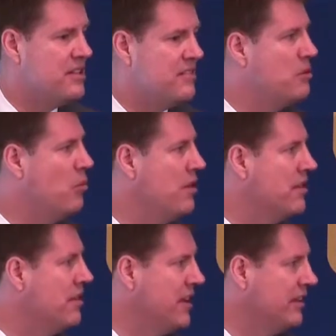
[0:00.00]
to be one
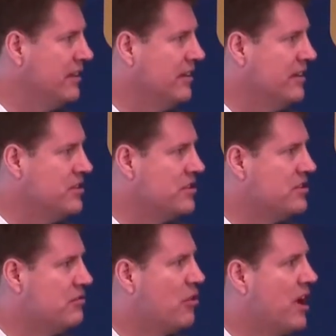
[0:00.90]
thing. It's
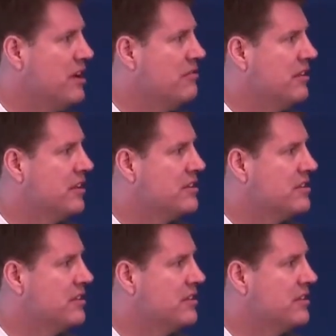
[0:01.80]
just a variety of things.